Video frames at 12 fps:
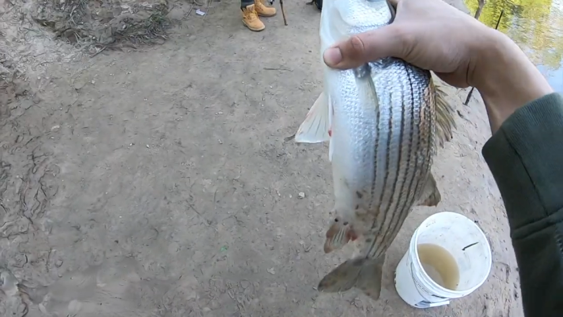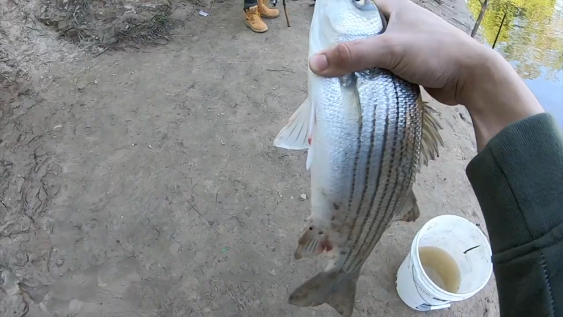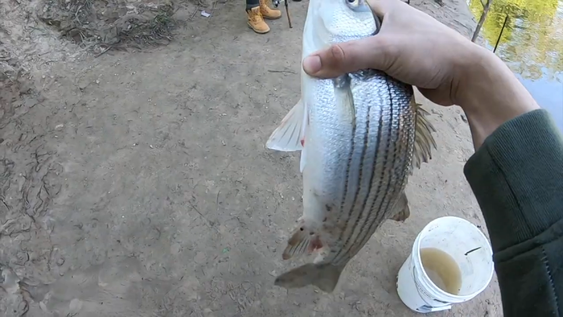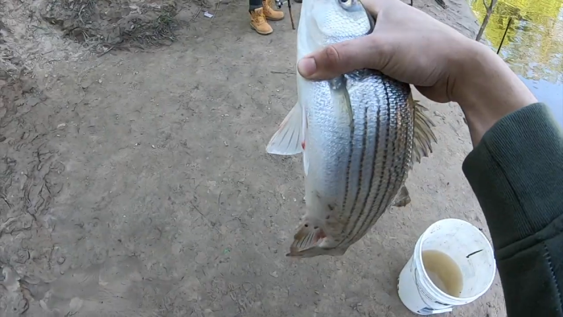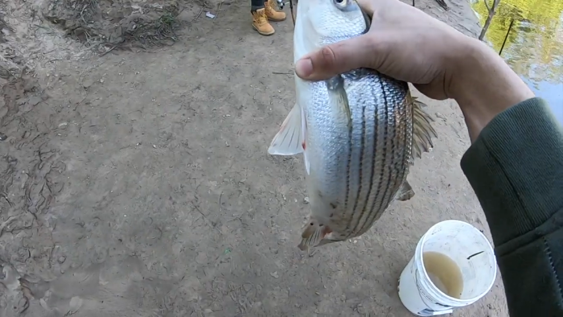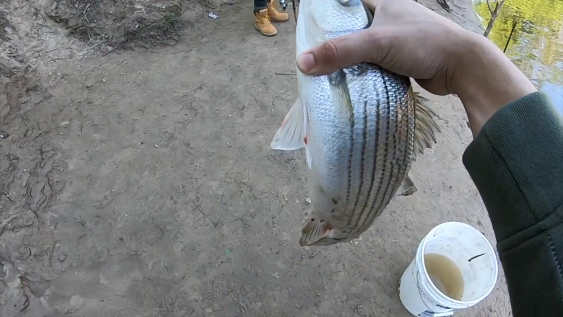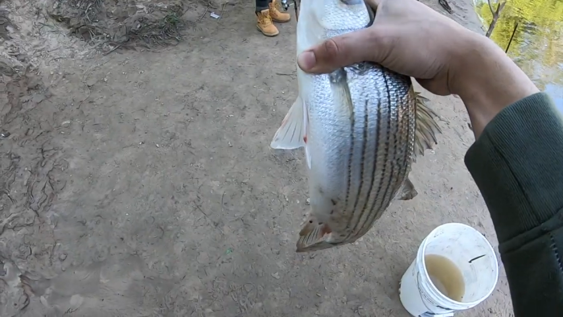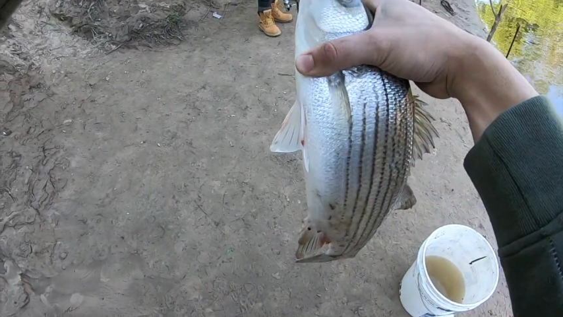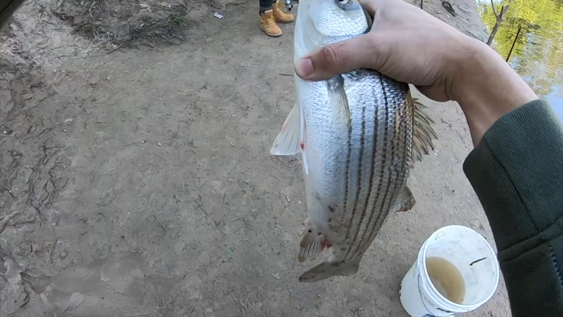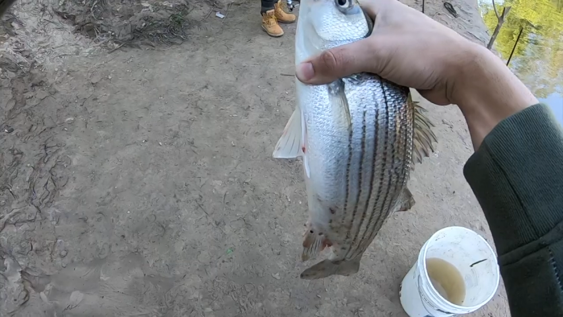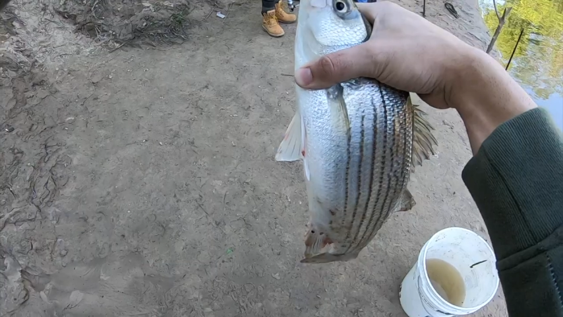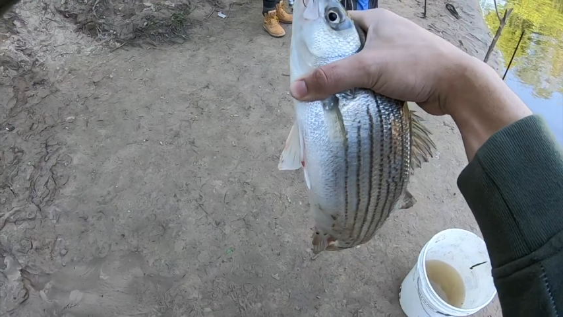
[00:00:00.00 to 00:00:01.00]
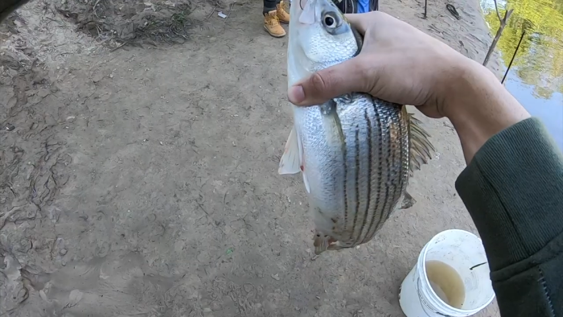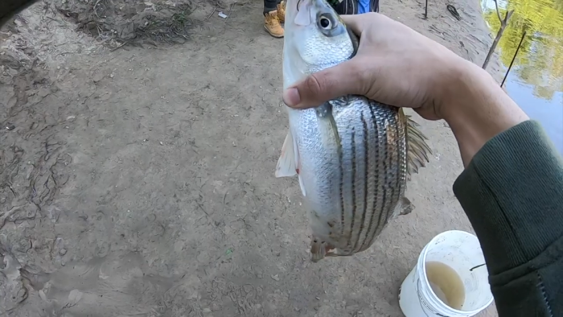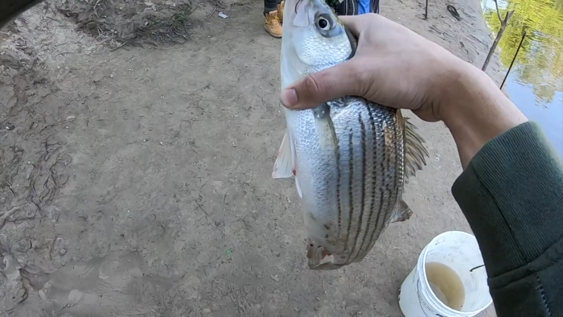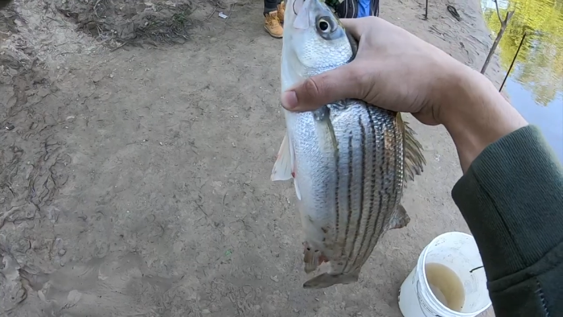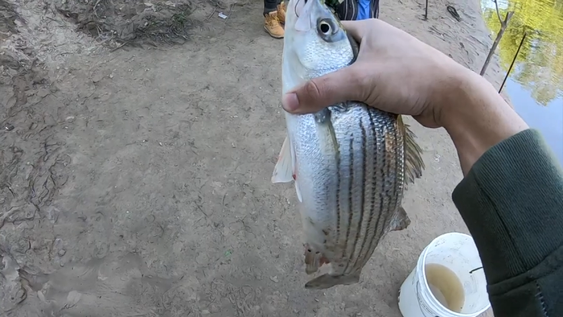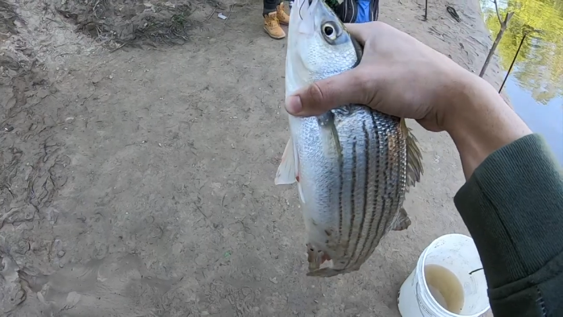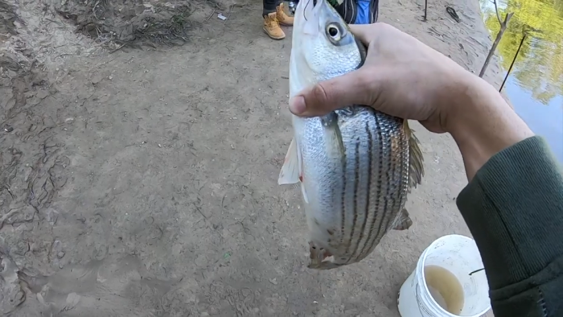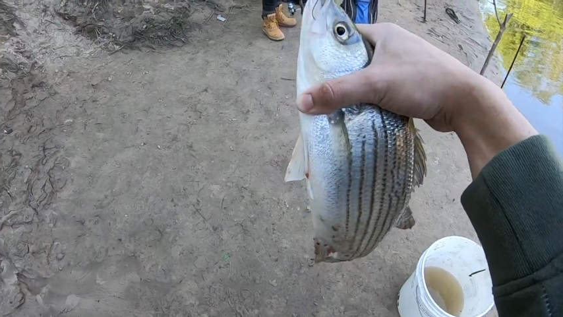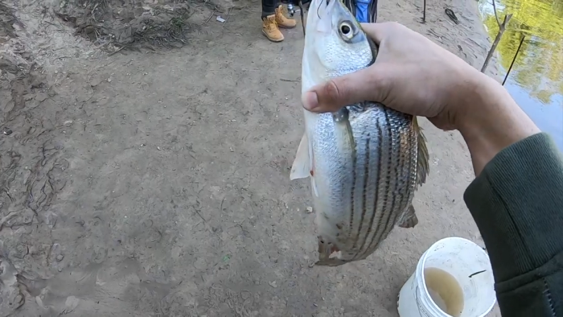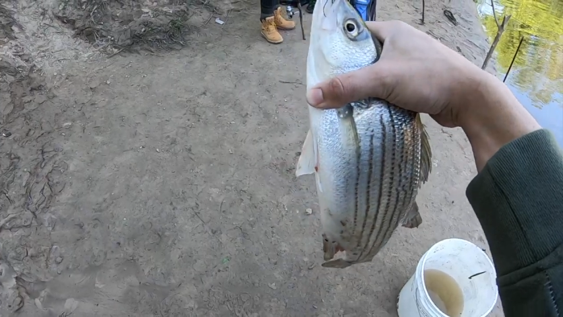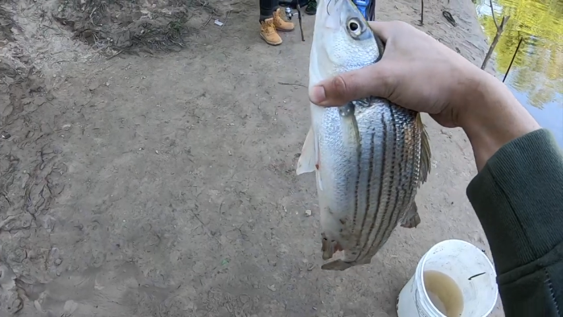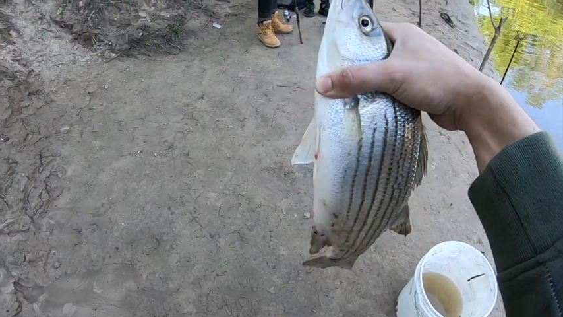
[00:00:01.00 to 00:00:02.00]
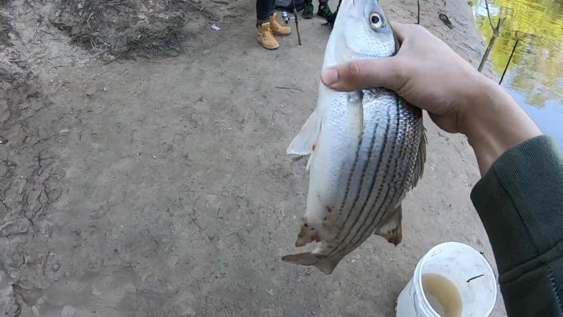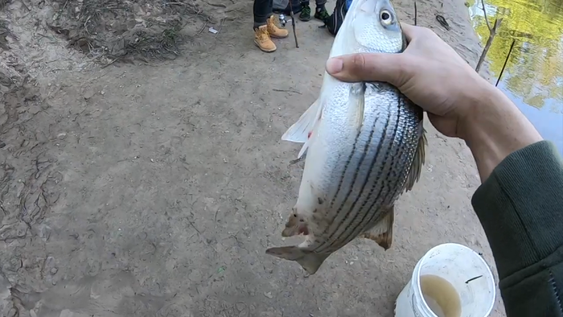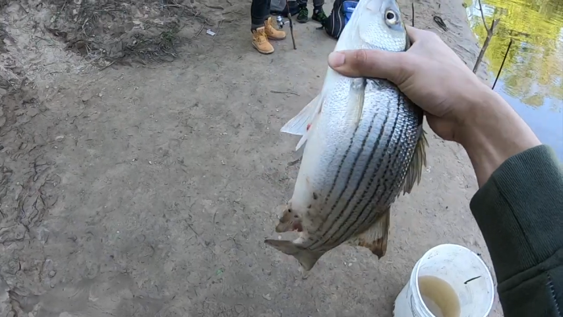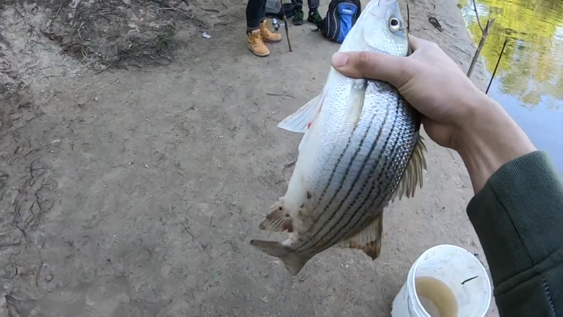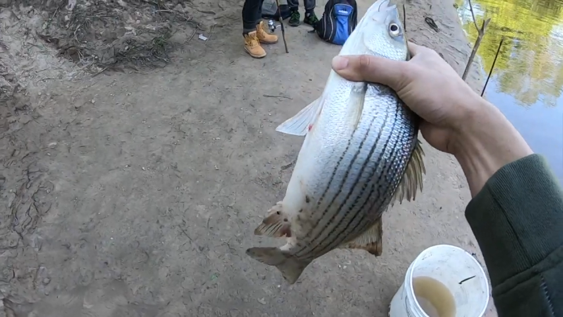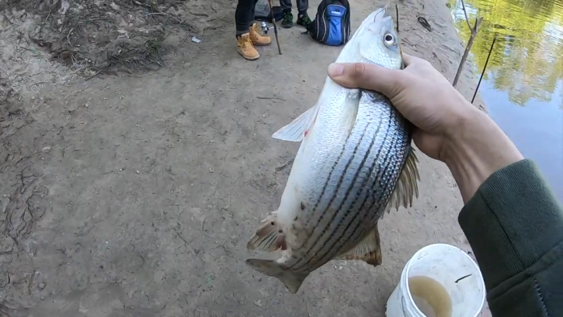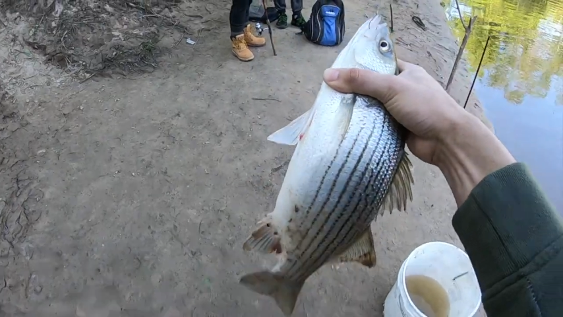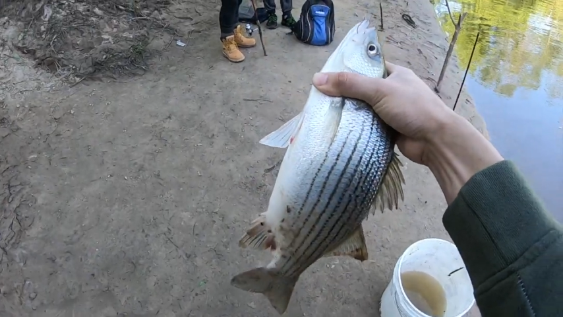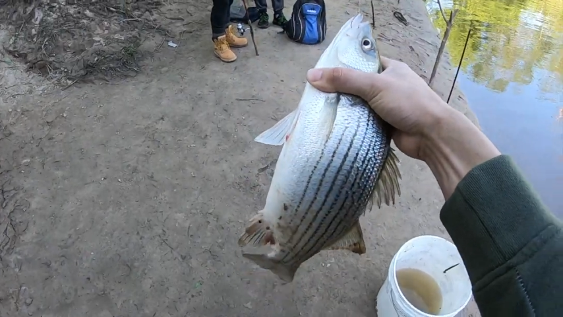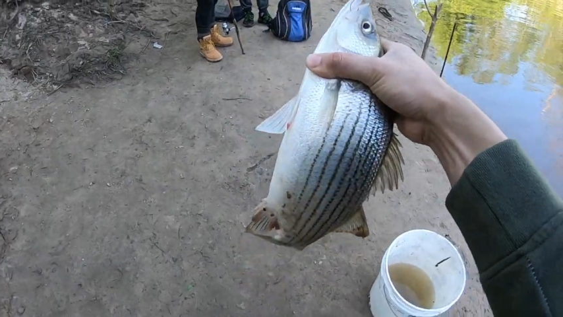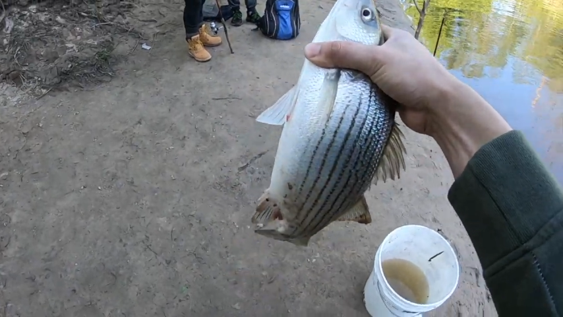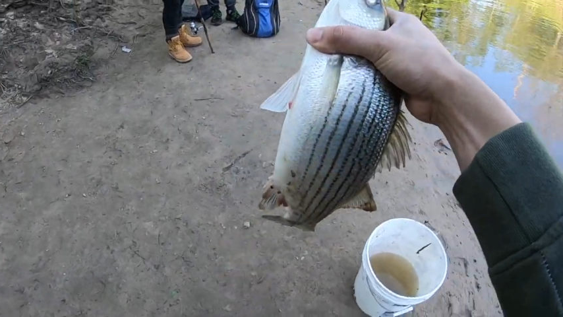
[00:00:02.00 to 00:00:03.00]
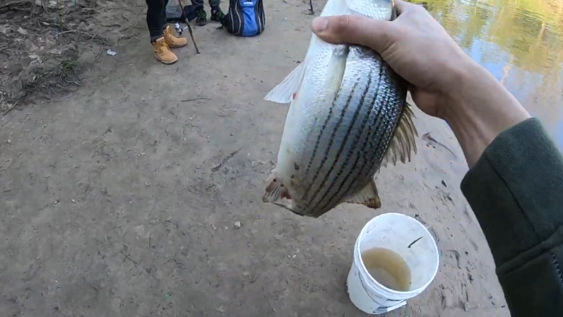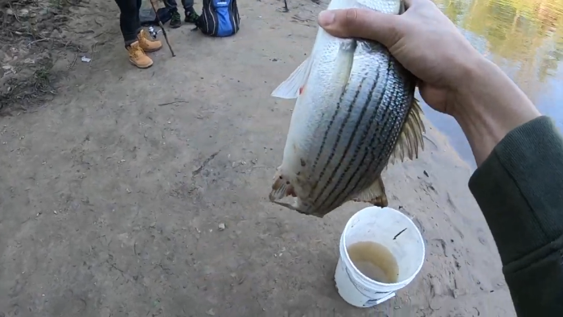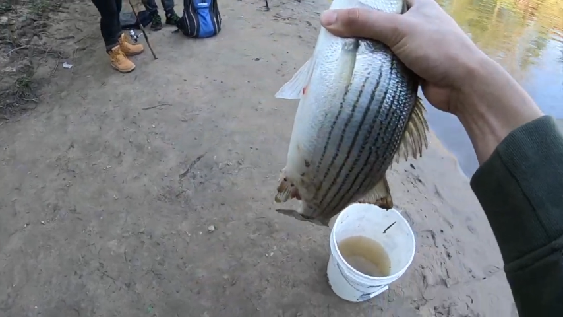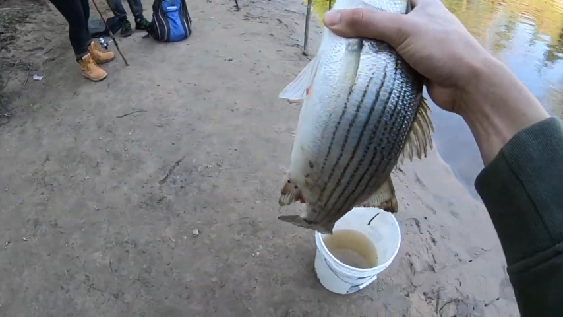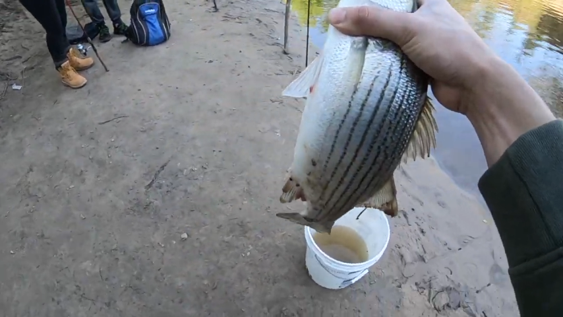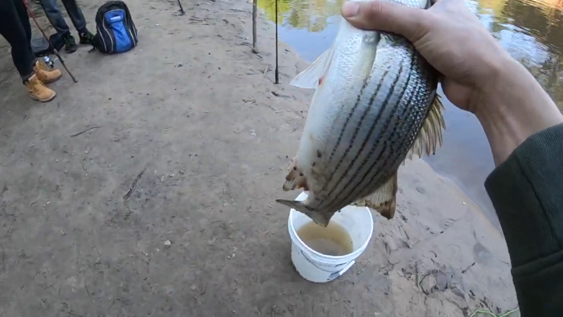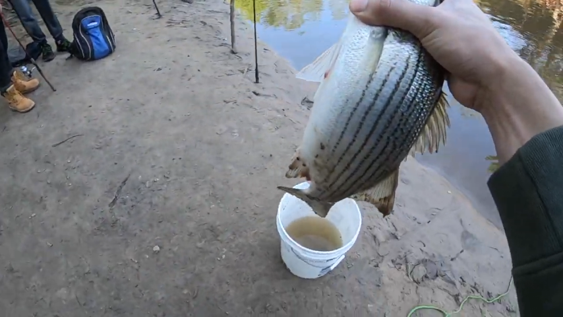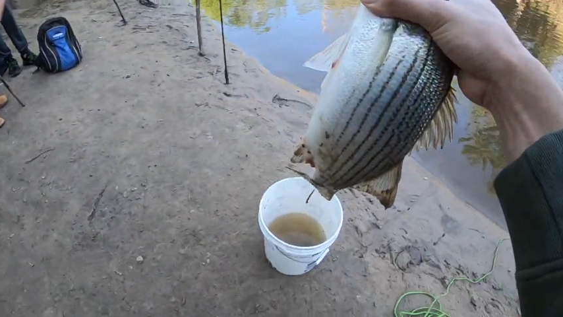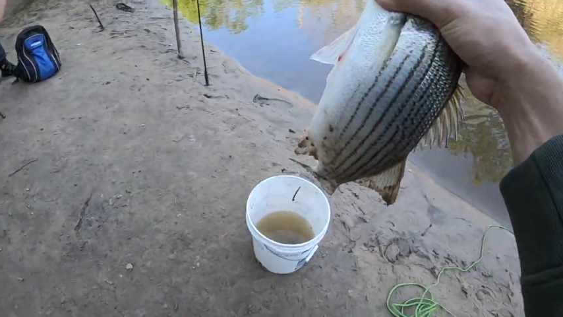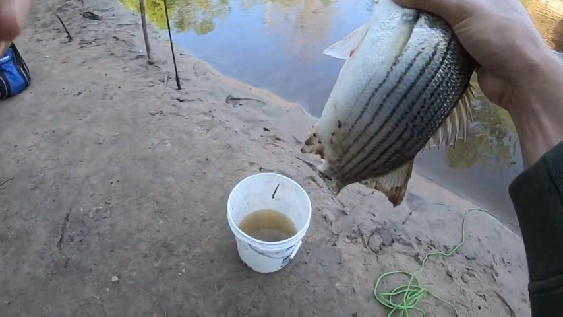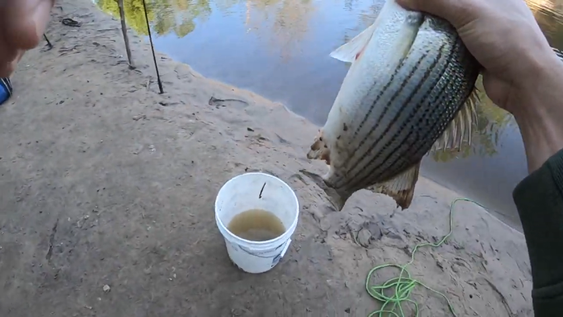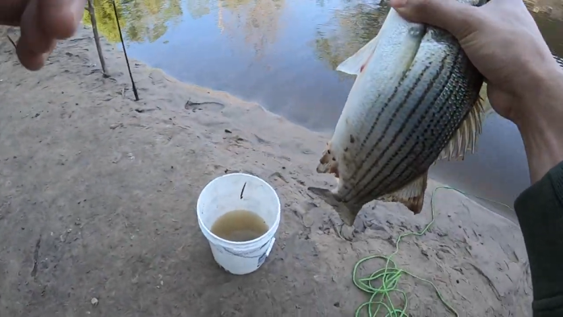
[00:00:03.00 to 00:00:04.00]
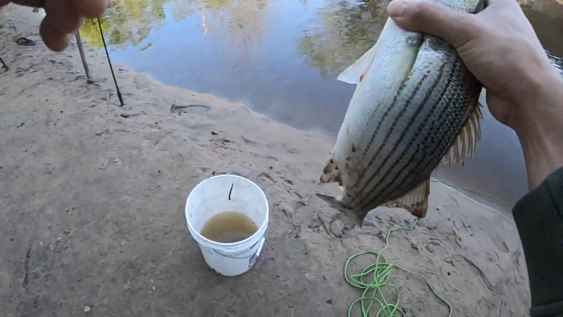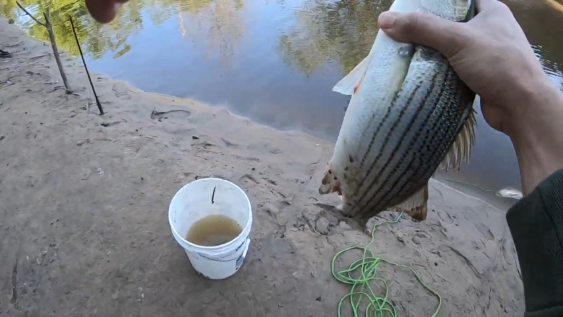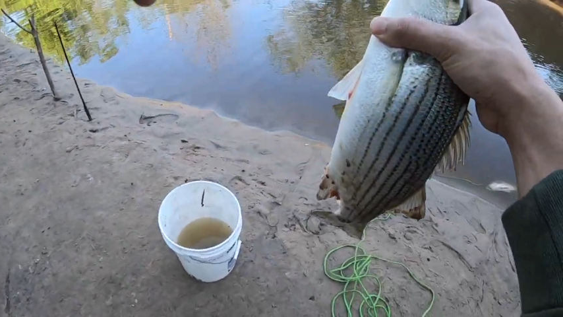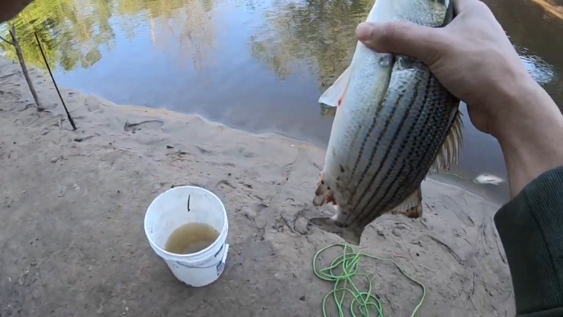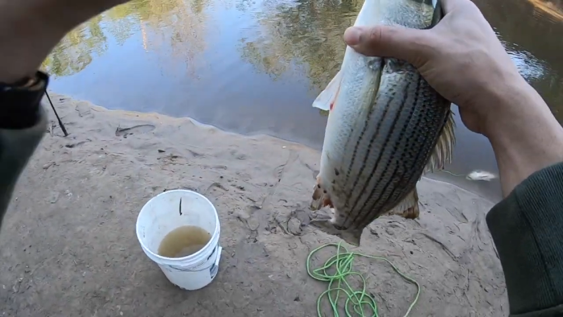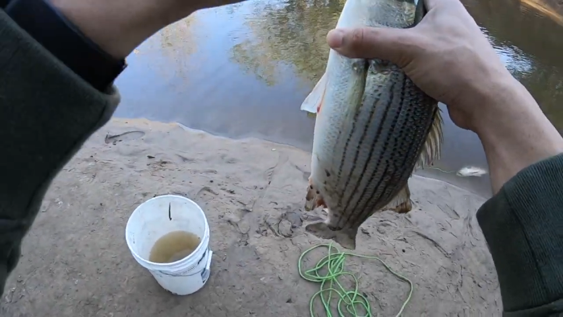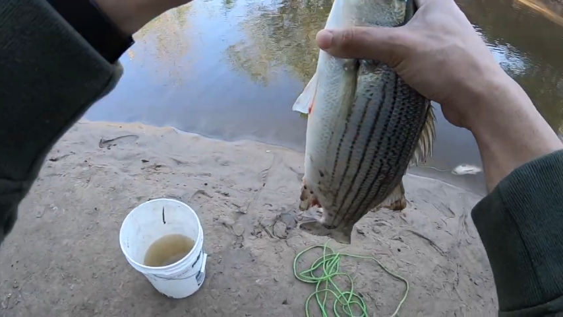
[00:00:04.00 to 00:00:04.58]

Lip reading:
[unreadable: no face in view]